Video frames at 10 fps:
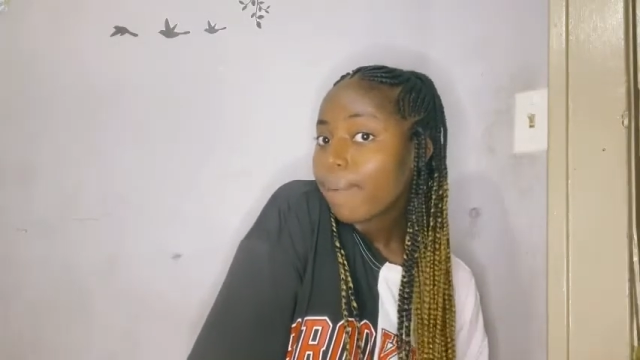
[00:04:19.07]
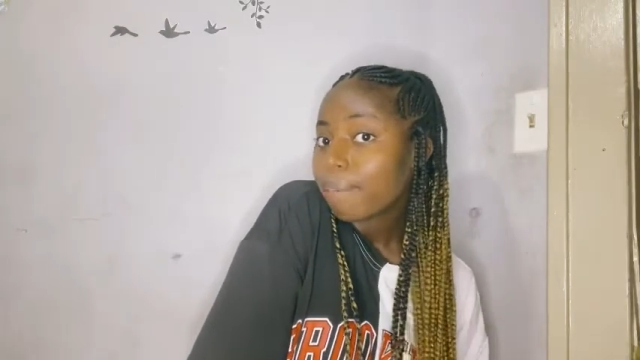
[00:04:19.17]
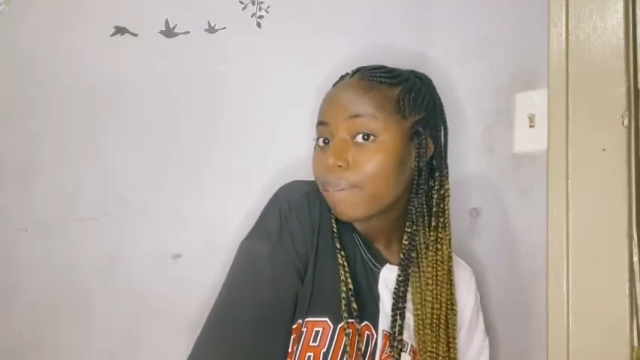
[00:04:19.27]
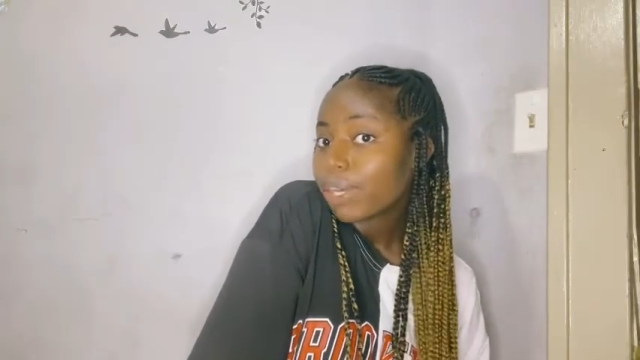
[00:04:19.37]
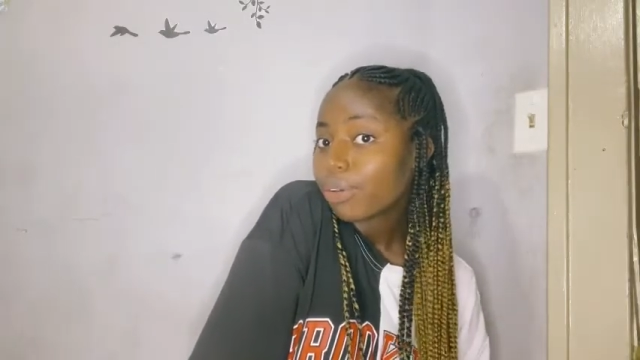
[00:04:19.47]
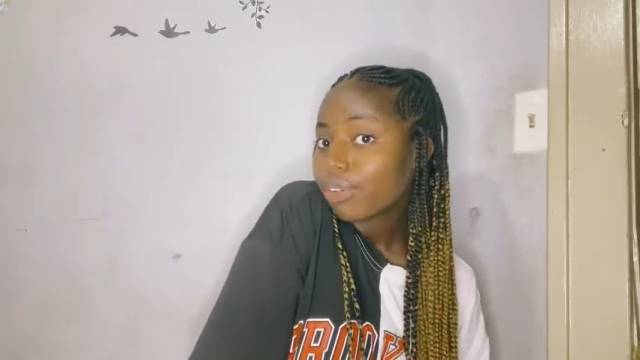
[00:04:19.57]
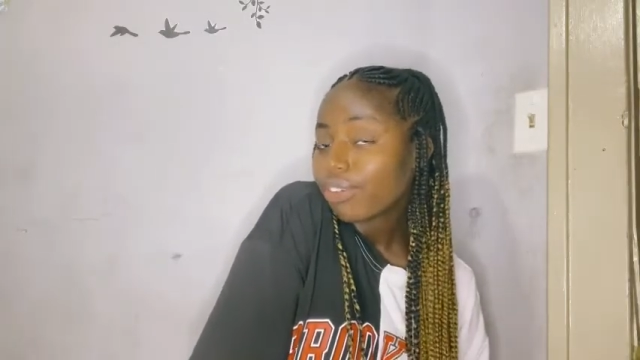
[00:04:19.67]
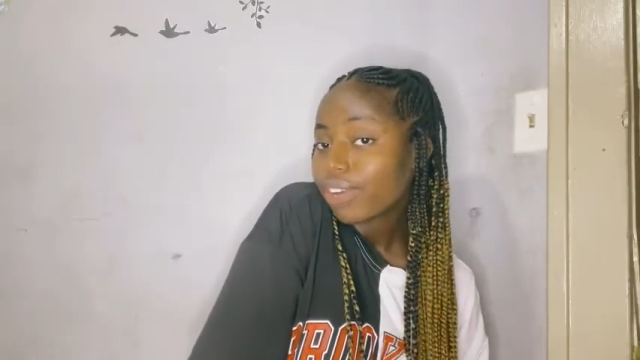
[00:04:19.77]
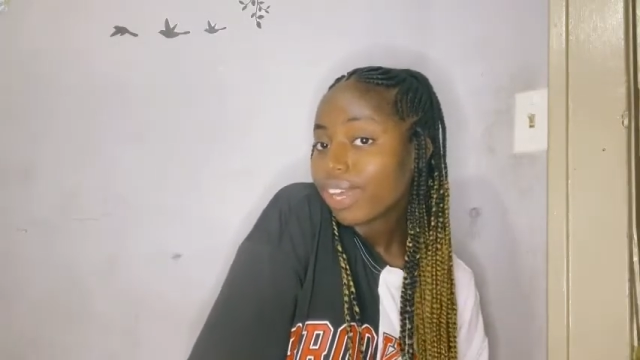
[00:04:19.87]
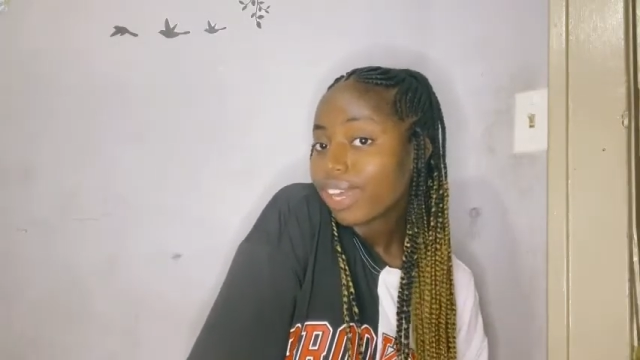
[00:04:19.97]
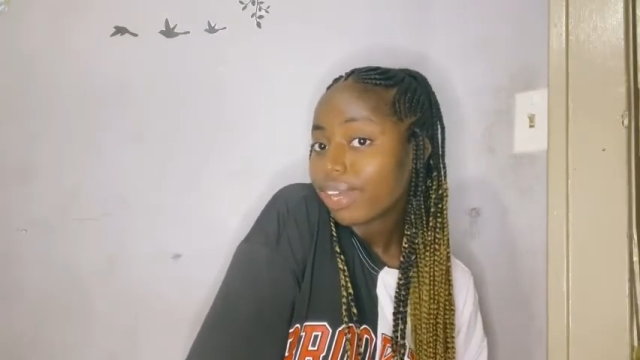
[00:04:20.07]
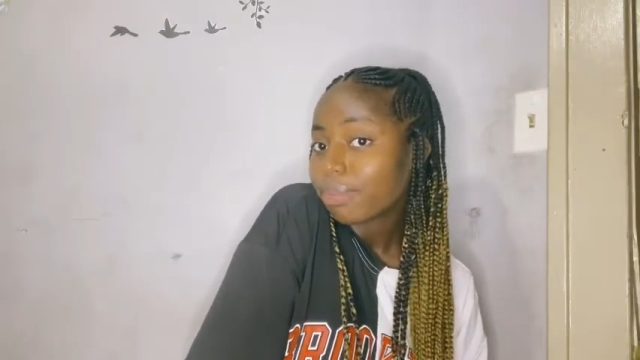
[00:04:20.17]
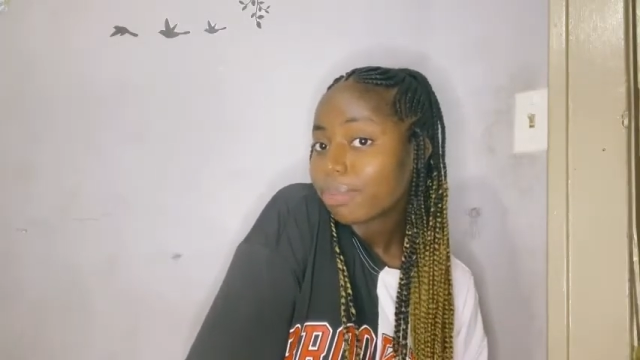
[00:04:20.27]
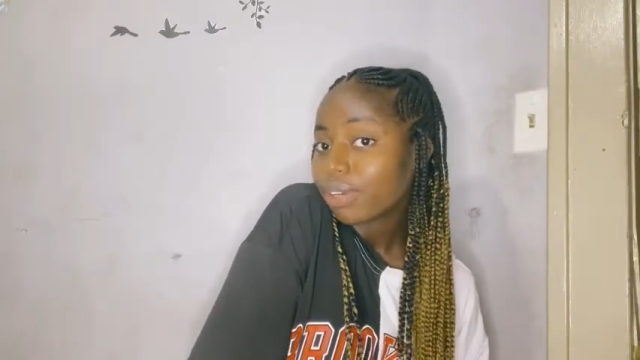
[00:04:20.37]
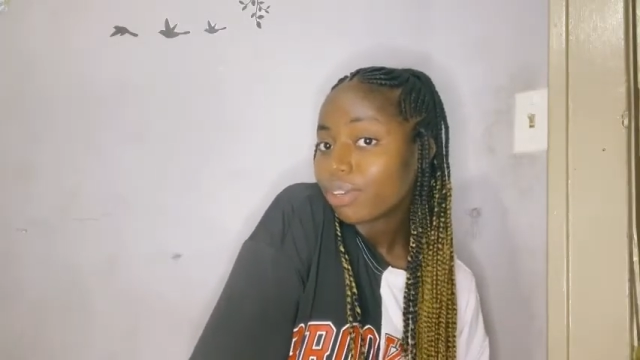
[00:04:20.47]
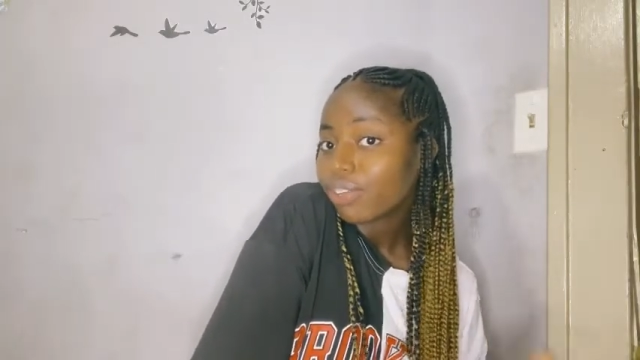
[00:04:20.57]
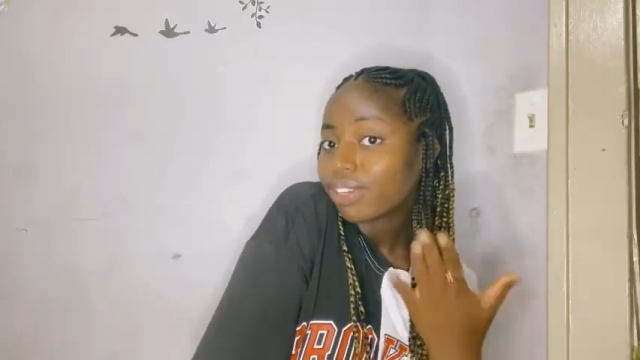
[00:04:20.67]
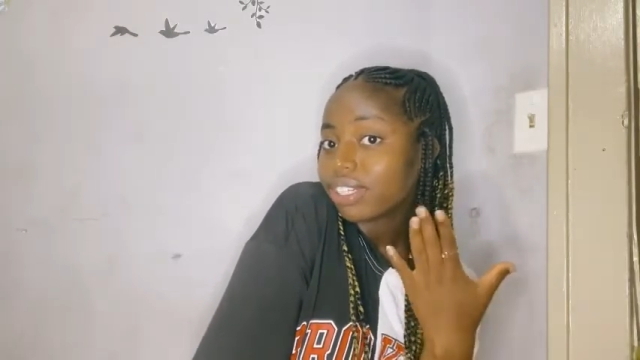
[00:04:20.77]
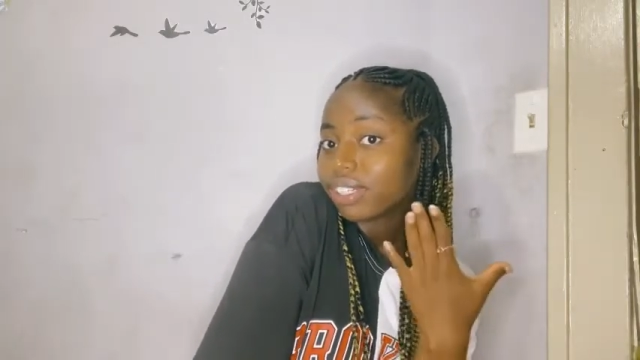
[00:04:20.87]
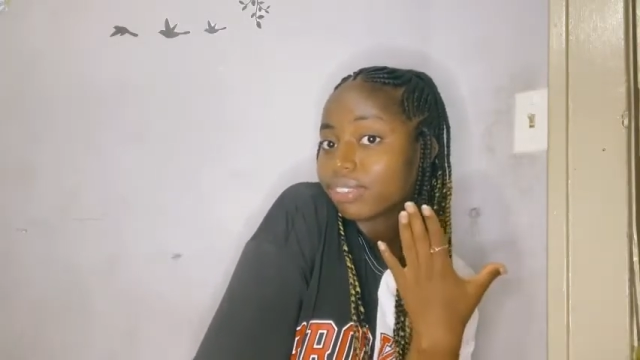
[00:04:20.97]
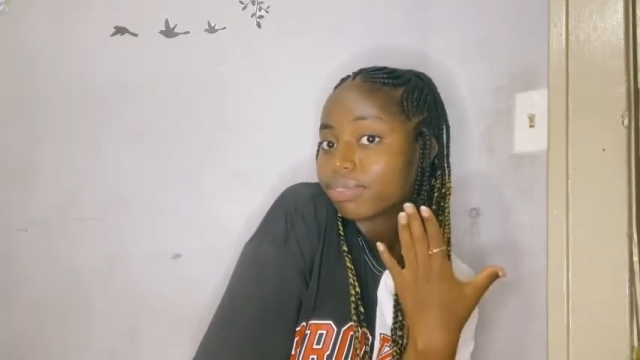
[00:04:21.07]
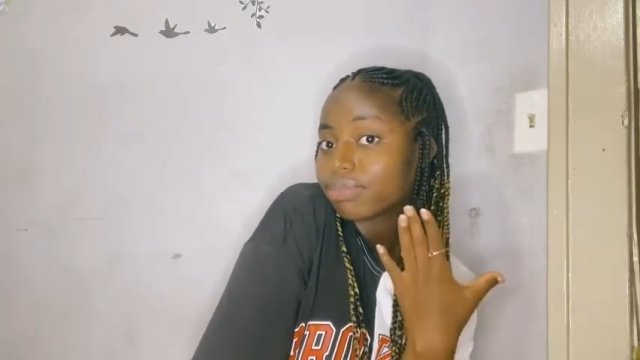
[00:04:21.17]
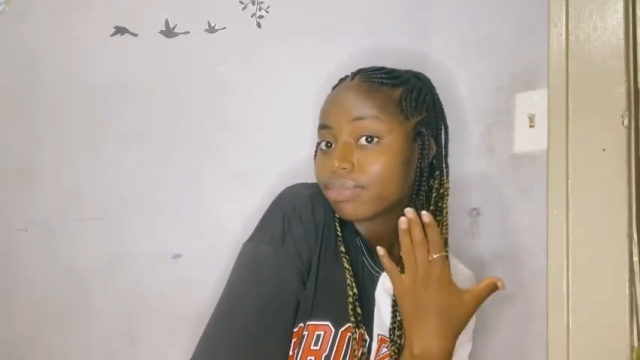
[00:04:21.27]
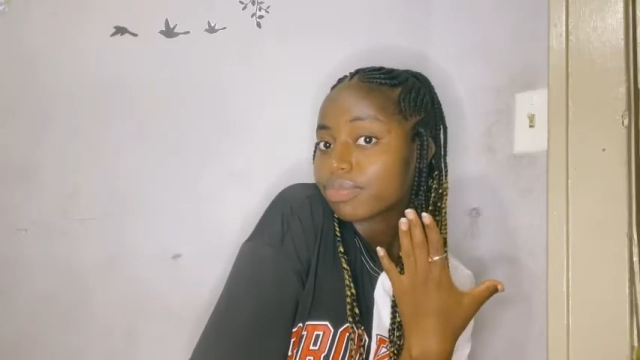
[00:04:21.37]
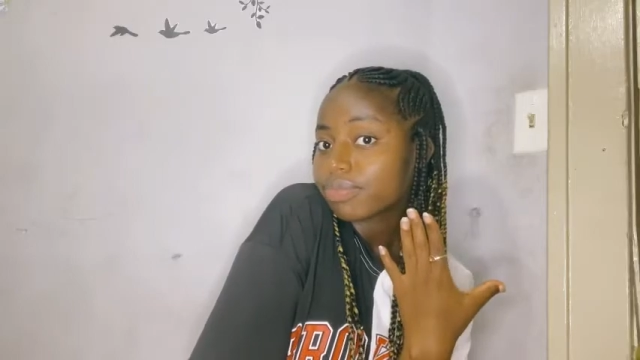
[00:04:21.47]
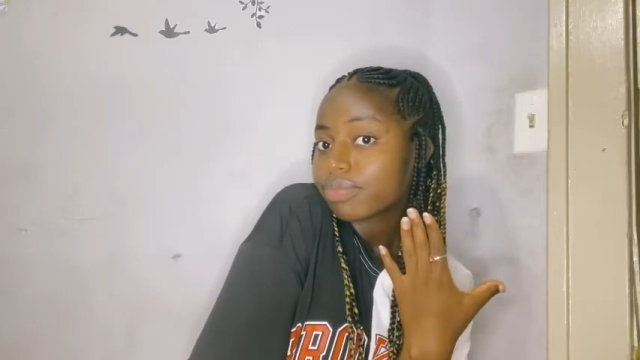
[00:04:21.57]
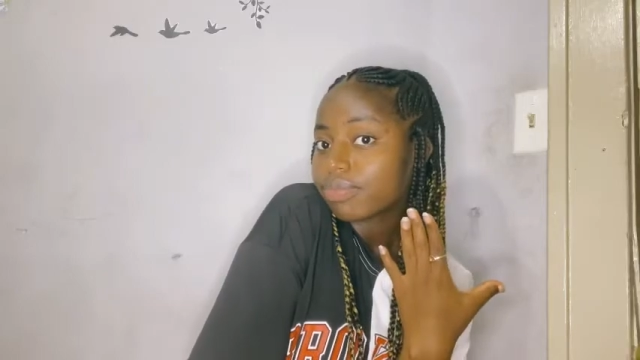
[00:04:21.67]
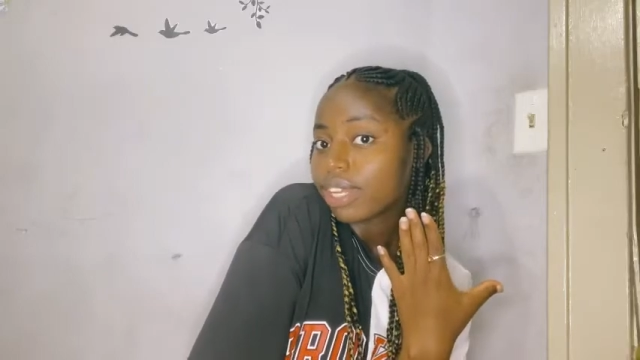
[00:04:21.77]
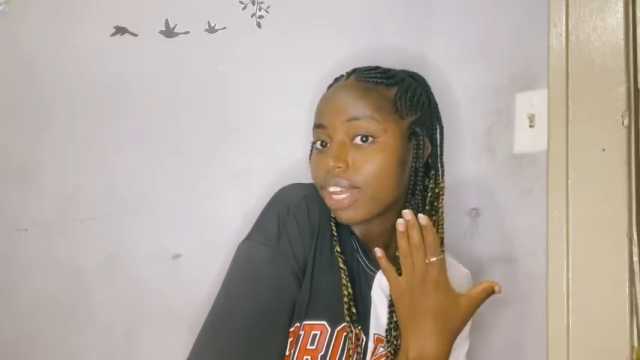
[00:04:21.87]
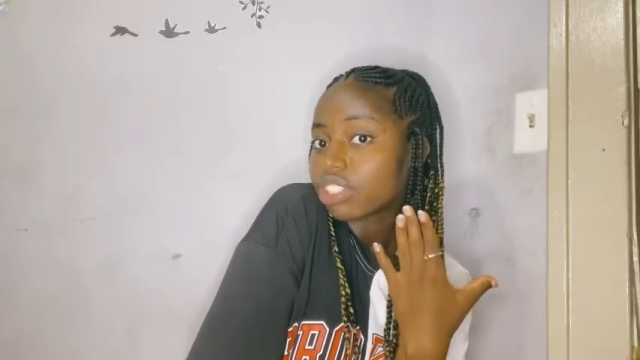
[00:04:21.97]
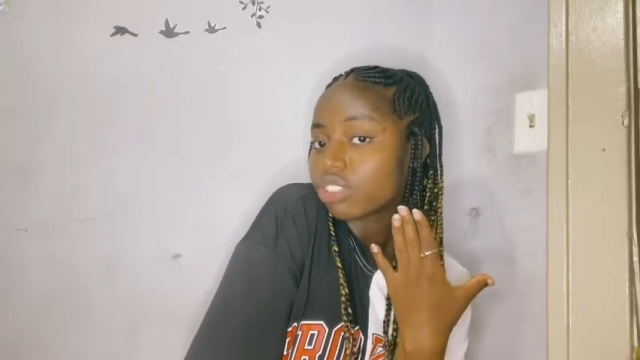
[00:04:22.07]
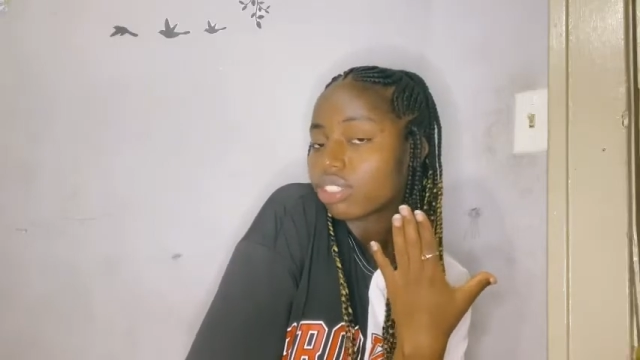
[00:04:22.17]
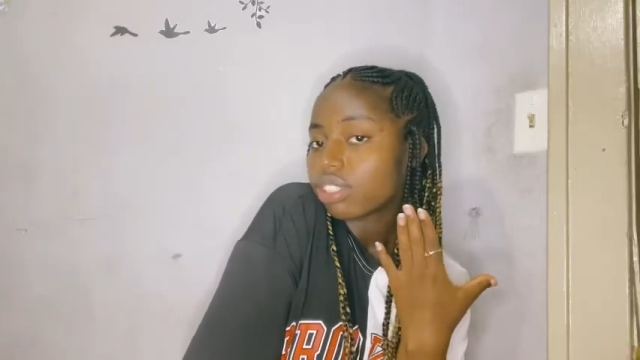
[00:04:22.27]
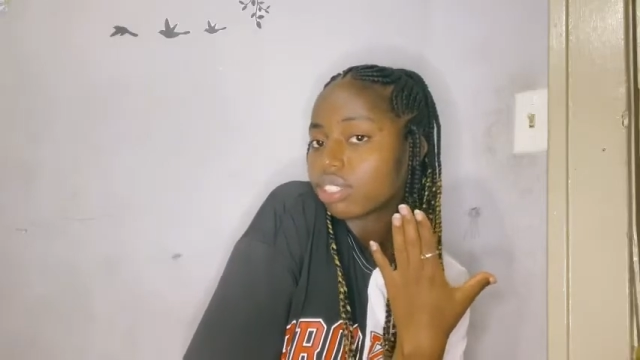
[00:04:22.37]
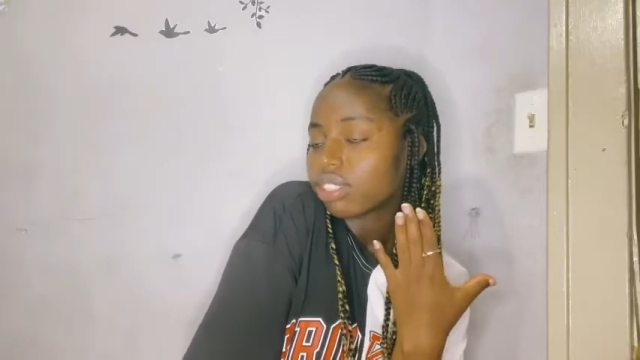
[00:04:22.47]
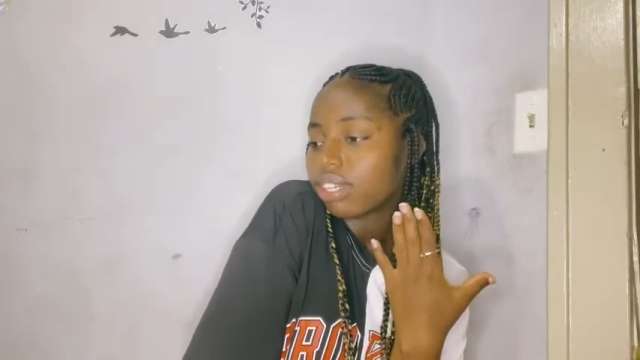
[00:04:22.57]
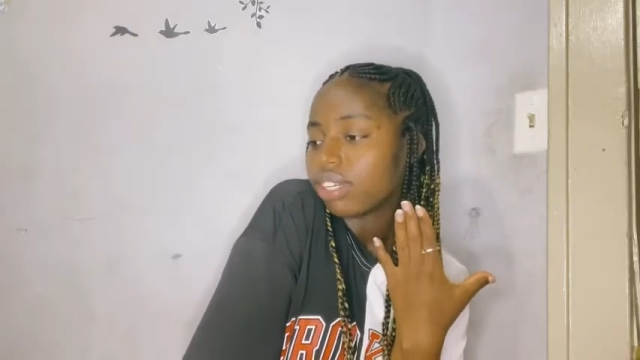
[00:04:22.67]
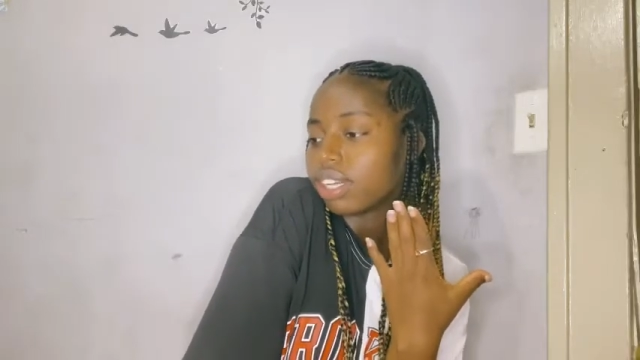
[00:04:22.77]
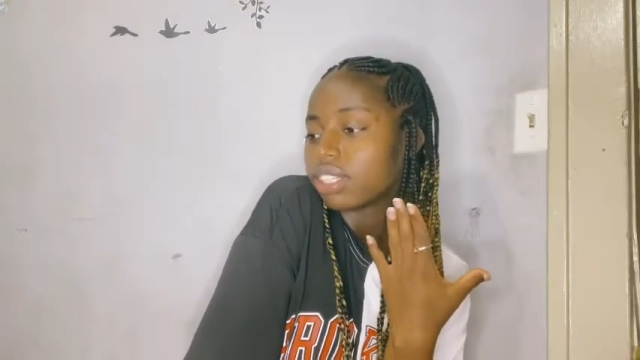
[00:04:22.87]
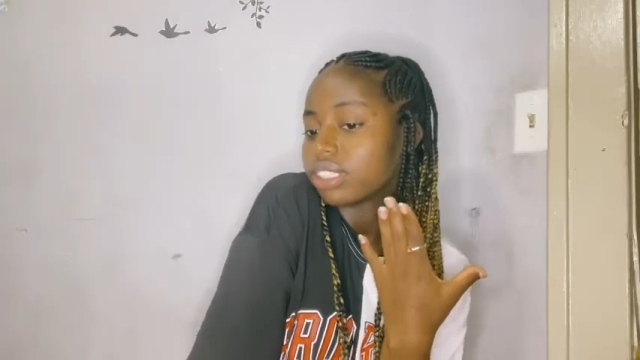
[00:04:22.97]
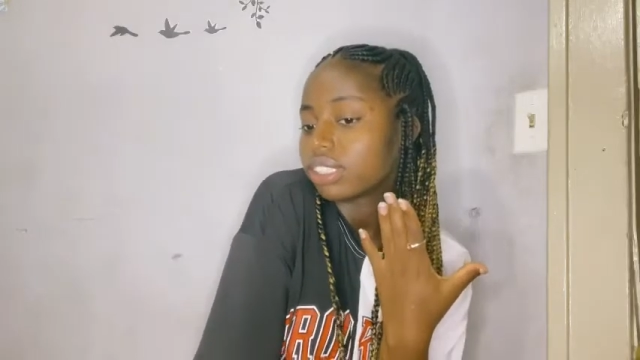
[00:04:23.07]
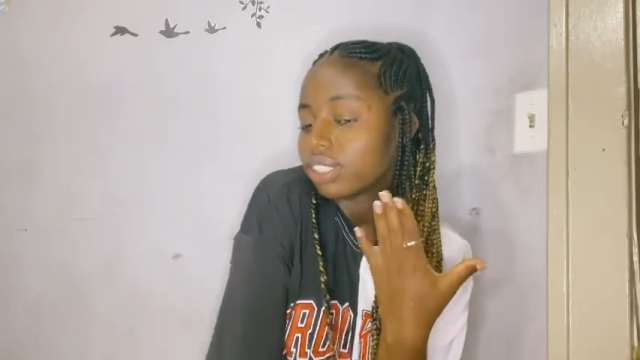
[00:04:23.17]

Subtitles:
beautiful hair, beautiful natural nails.